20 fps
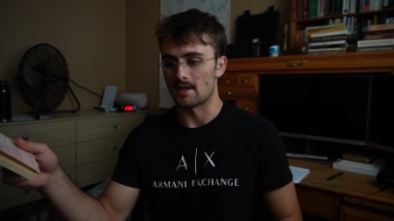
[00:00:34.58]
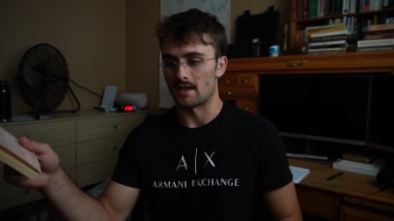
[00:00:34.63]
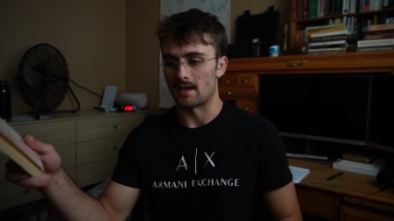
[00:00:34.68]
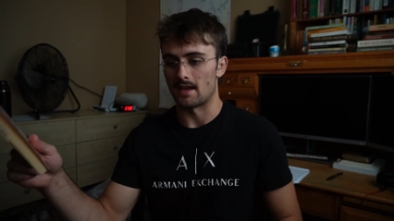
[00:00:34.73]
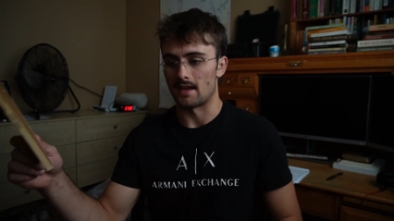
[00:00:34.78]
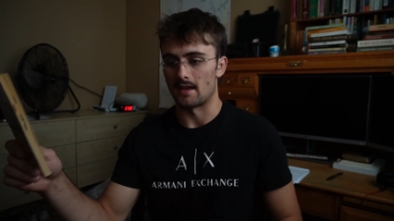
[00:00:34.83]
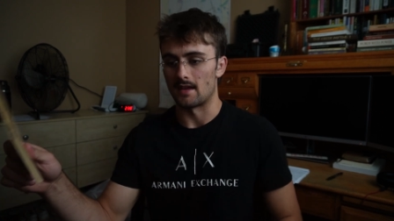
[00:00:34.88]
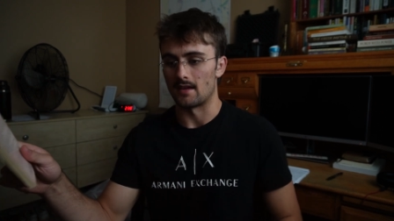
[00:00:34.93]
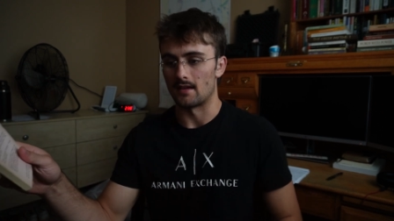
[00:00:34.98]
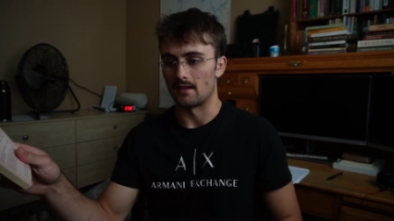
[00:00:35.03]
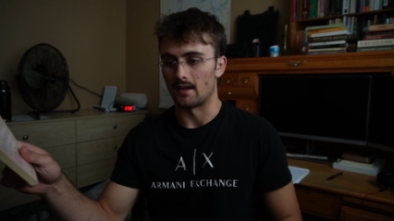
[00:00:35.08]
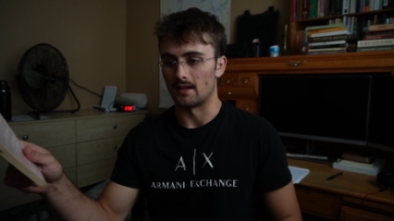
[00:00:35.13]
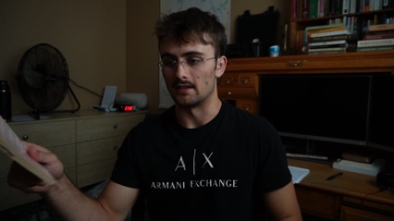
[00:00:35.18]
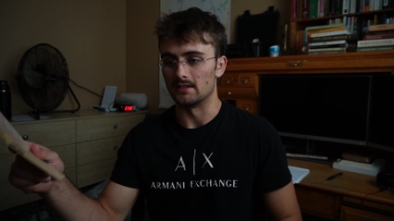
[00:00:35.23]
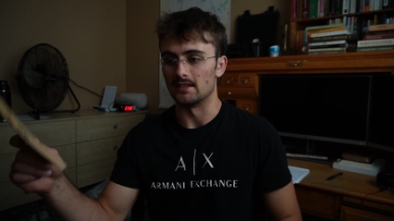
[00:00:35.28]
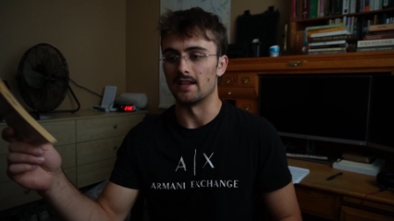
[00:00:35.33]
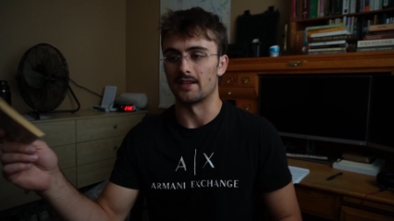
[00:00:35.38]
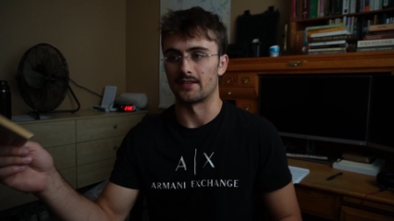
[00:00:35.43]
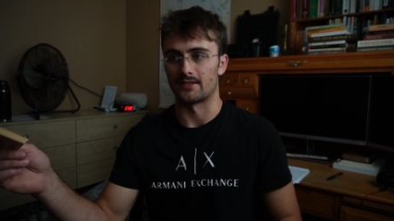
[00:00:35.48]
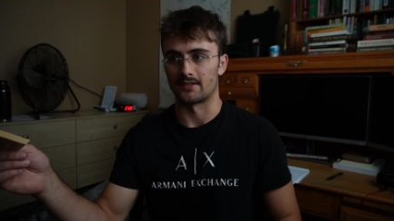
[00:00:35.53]

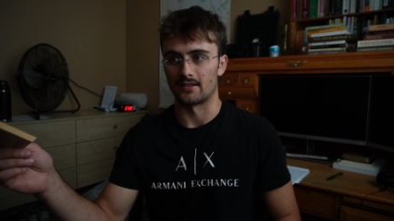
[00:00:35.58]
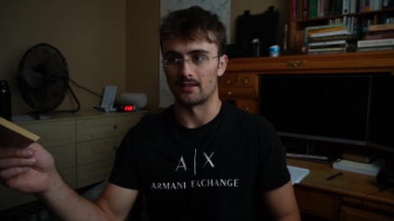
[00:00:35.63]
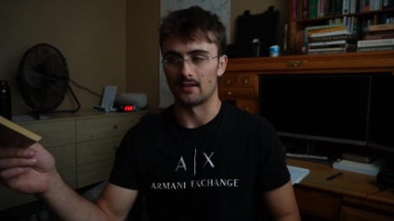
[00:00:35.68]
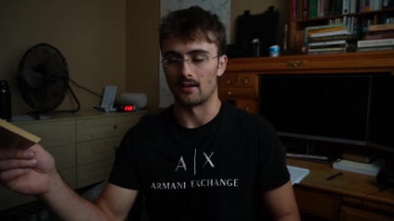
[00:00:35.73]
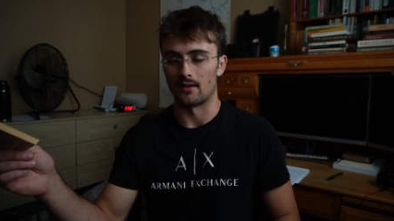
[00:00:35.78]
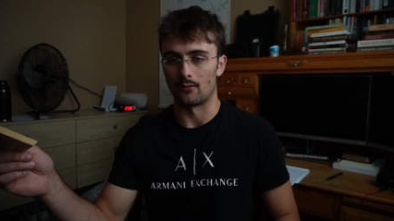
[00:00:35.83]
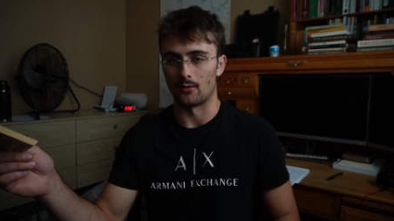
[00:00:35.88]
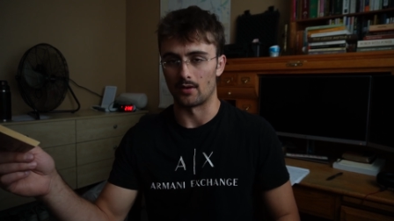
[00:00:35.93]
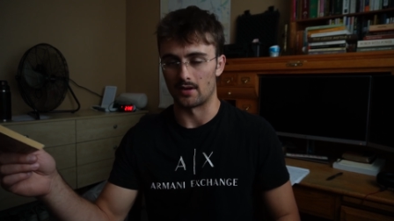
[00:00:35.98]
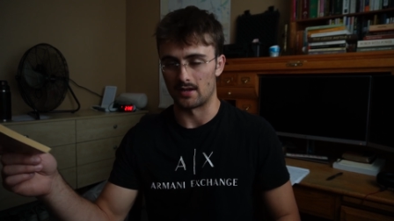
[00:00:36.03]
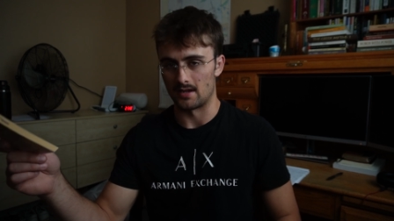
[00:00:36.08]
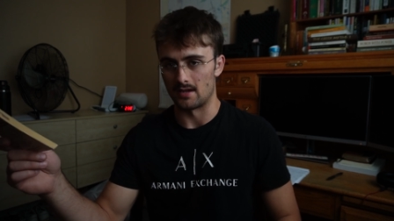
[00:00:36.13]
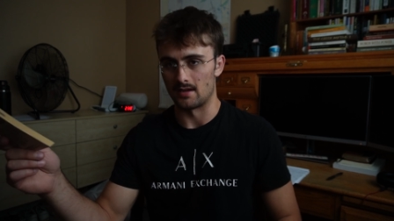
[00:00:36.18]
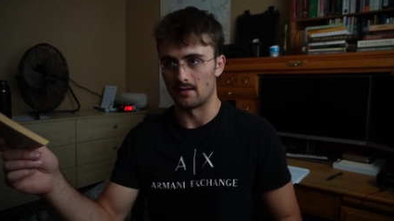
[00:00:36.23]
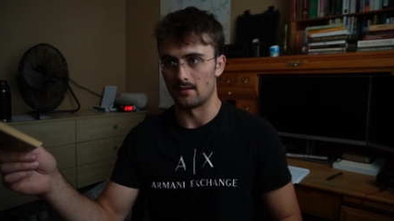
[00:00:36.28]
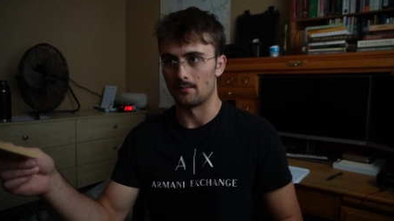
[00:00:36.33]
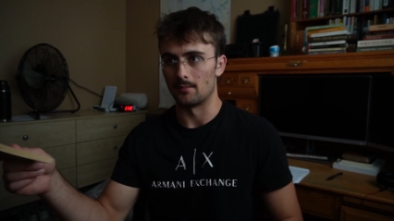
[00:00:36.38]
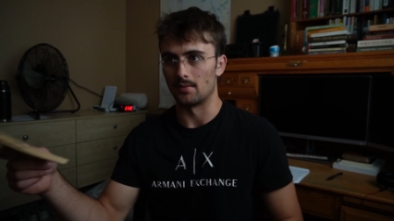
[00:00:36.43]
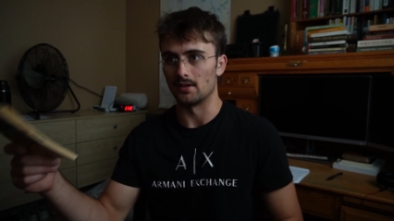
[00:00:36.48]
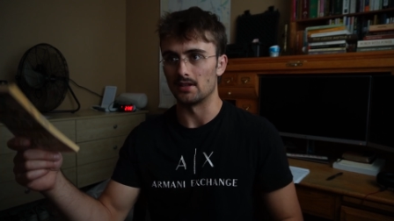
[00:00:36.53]
list of what
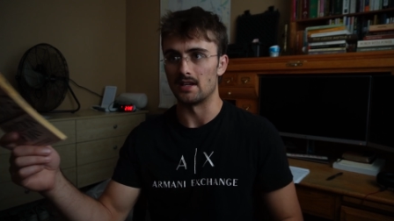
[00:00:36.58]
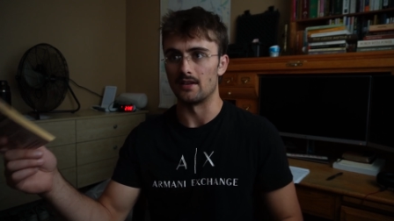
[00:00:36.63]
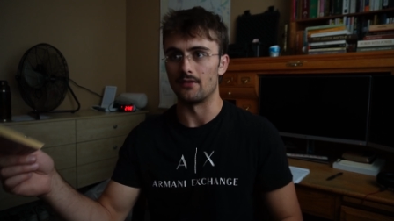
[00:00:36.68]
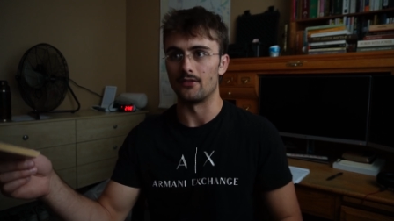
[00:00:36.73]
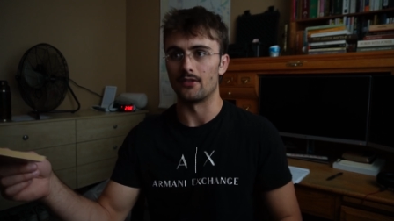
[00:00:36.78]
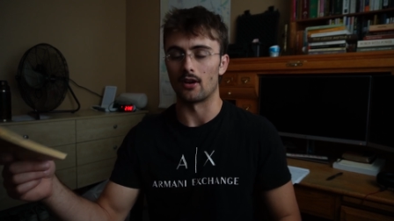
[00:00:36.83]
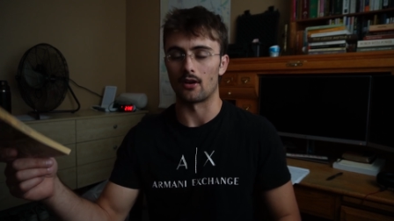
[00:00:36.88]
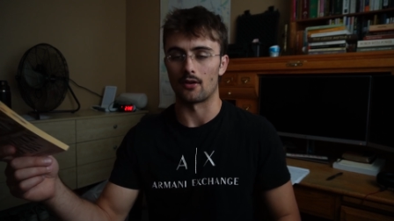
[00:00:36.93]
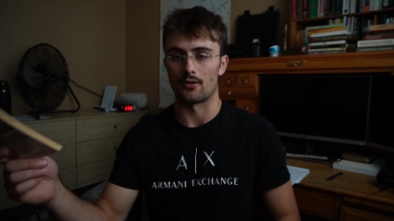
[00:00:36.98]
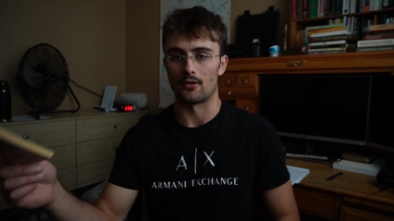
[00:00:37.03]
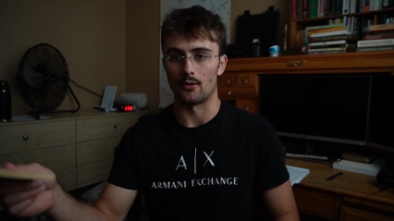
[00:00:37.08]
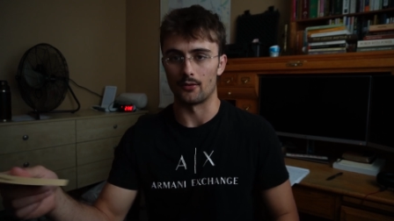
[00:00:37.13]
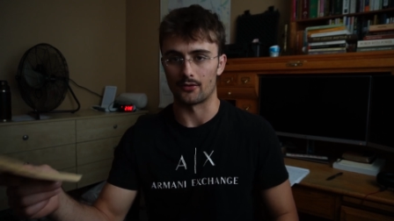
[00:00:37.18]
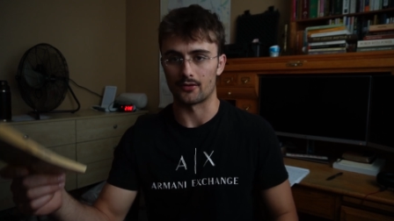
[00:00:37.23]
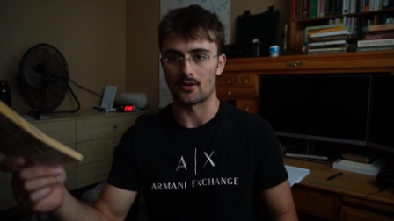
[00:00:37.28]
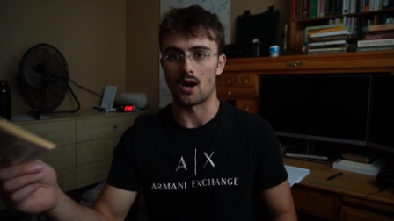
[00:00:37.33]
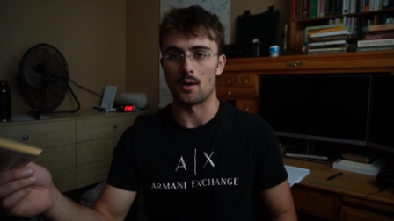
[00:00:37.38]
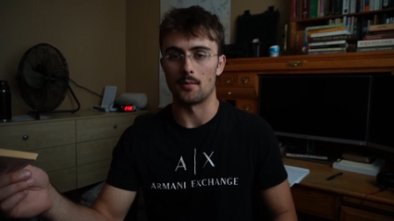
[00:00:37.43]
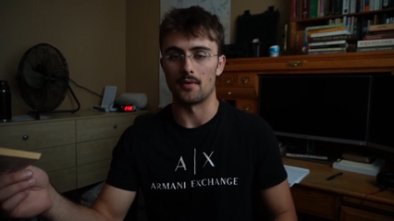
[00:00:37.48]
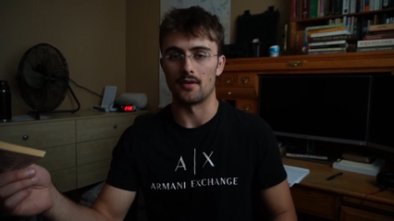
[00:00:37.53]
he believes are those
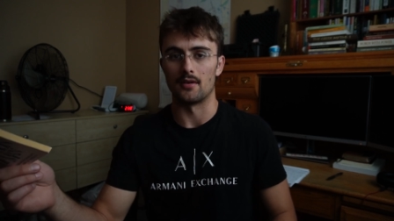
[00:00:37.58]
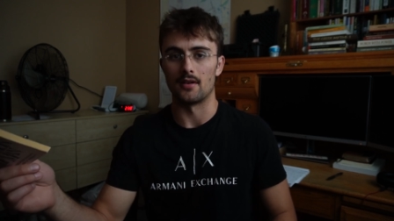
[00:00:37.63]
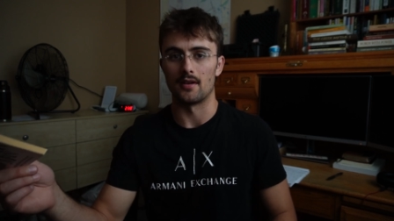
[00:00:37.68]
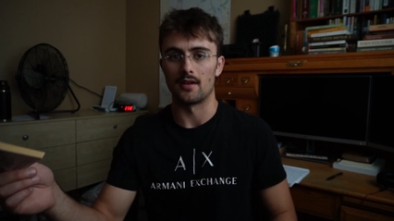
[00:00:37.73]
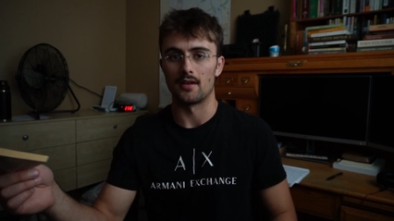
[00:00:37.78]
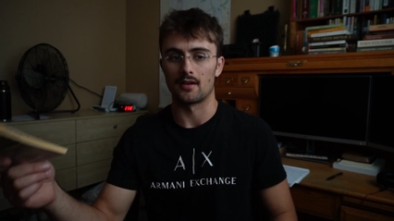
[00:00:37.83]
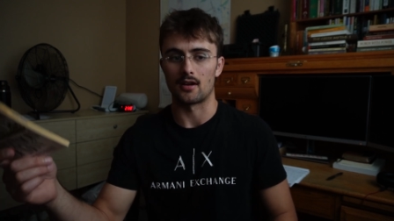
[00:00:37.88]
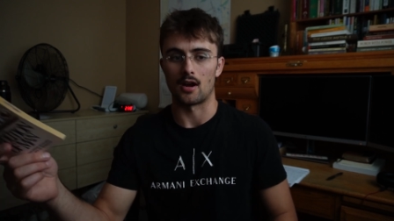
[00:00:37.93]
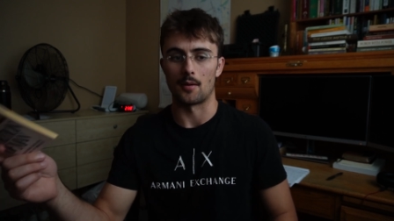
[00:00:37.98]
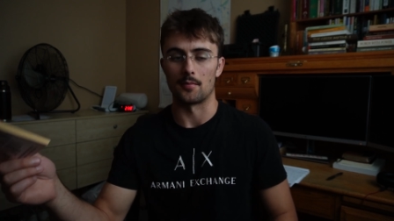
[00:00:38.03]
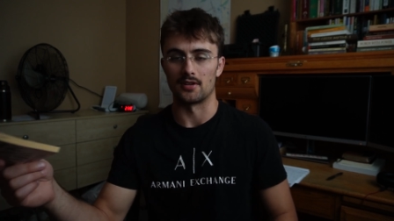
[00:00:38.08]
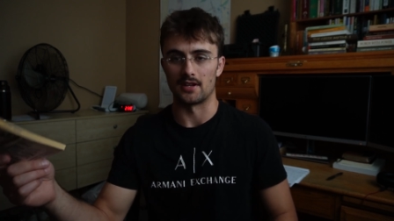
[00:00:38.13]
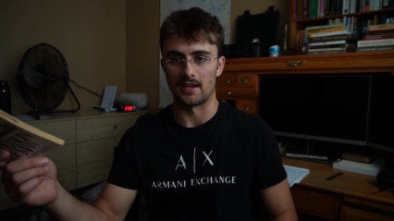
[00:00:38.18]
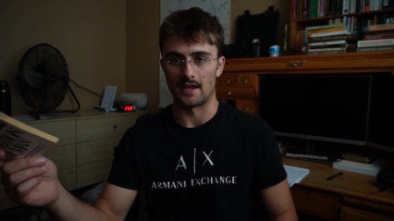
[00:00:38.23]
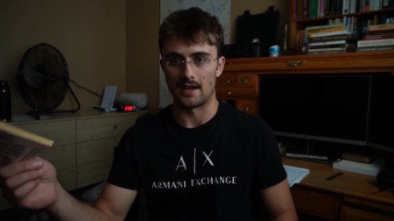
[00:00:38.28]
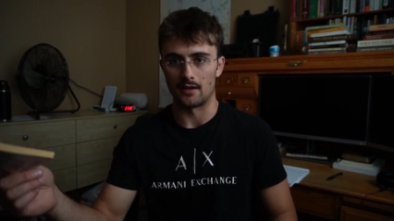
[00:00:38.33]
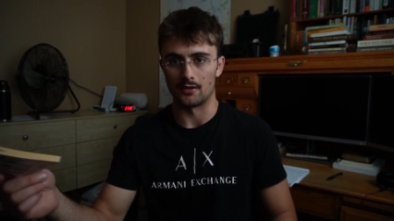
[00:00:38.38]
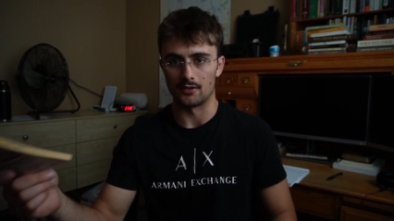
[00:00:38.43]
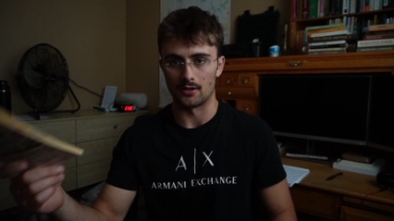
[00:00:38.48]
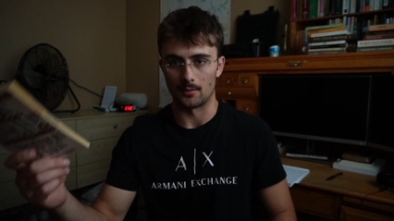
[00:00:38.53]
commonly
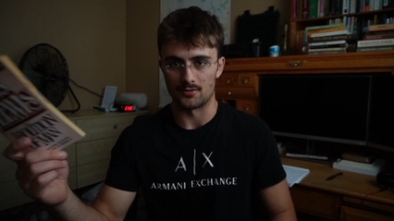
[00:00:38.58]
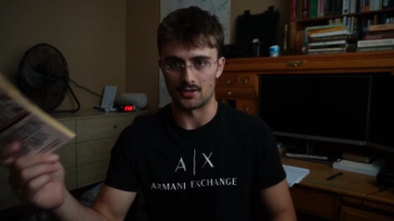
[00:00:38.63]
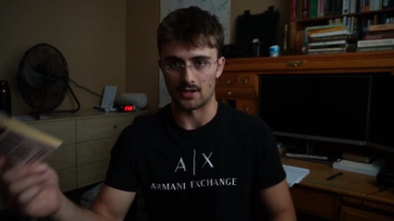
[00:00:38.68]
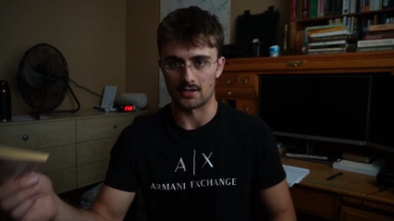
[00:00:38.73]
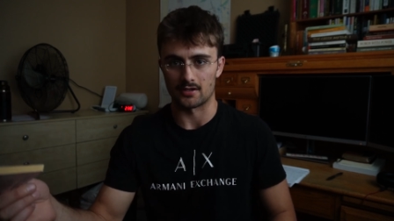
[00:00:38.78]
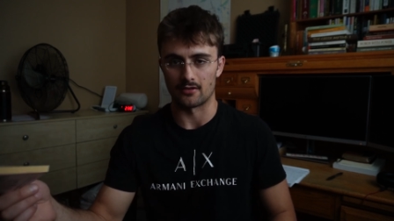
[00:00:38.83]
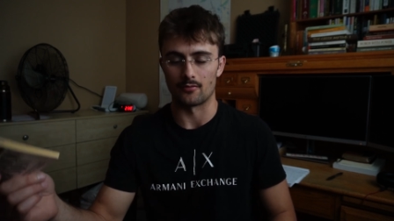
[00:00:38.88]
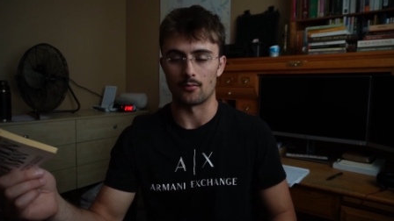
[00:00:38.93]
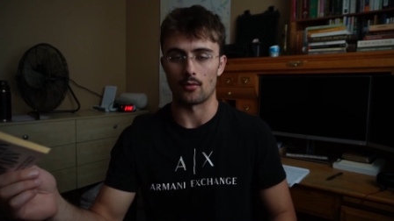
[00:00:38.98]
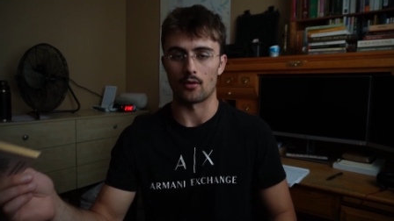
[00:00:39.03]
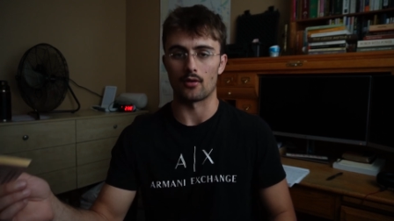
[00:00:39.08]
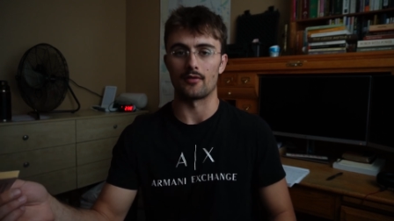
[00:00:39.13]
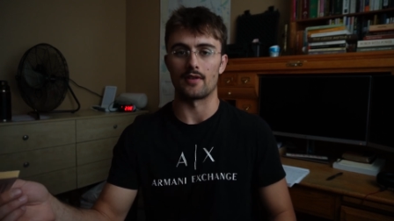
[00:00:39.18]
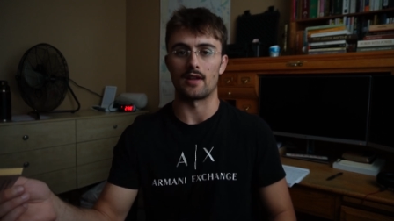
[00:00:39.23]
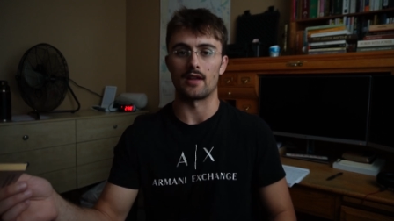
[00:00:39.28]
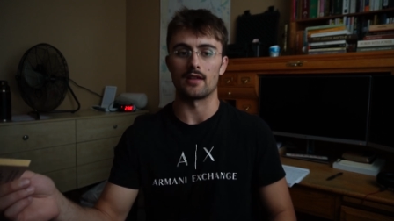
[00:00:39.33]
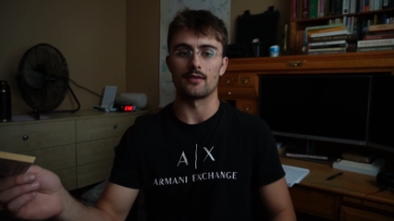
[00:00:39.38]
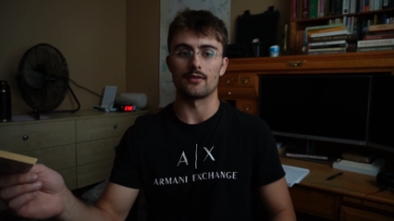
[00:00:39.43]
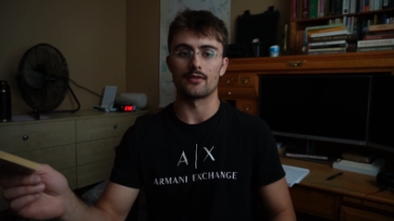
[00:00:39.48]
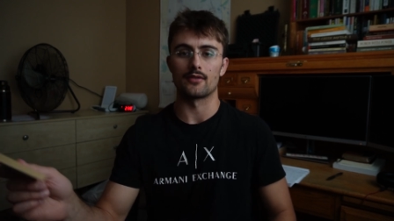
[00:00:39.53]
held objective moral
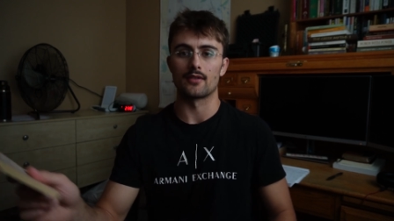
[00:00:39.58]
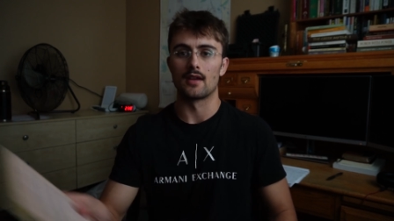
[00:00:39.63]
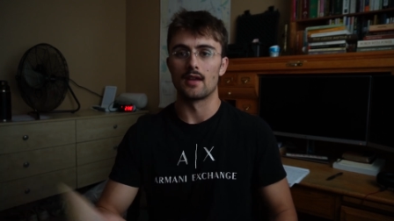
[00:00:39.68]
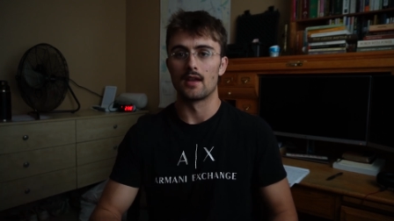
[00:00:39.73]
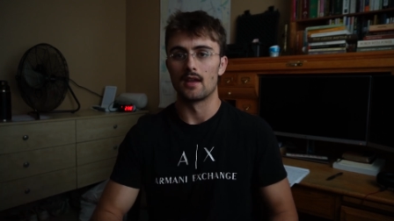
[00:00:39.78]
values.